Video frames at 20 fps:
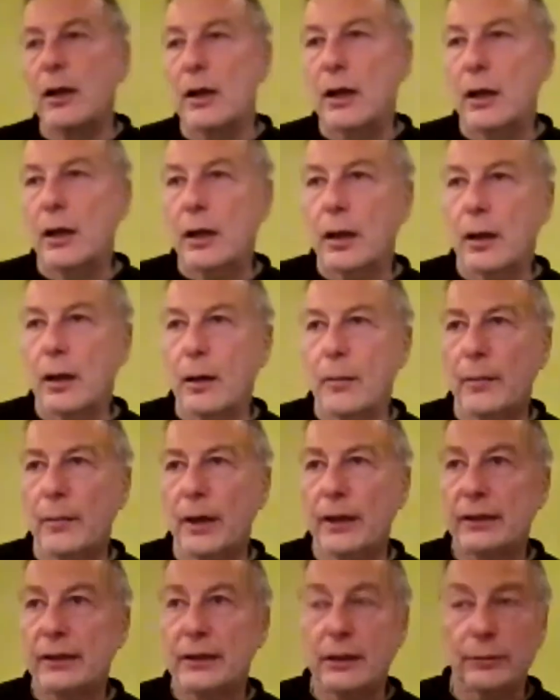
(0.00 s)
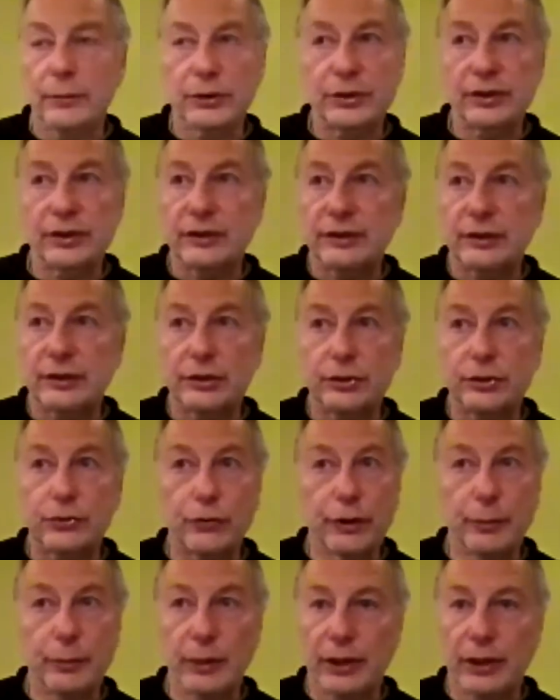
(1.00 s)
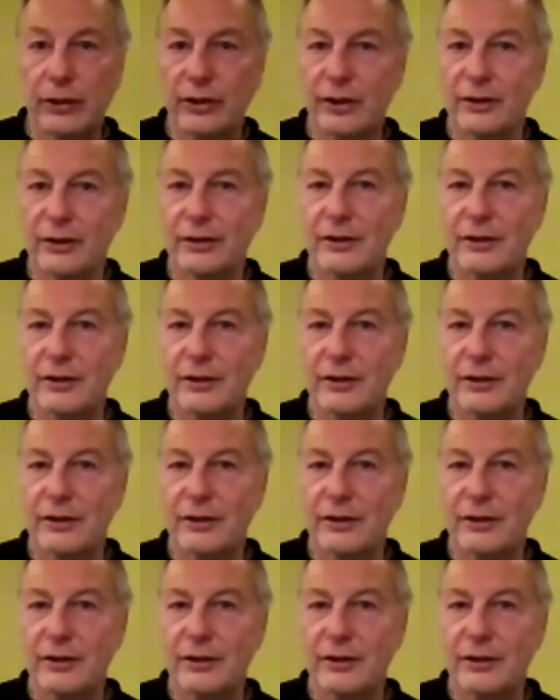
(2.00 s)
And Tamas is extremely good.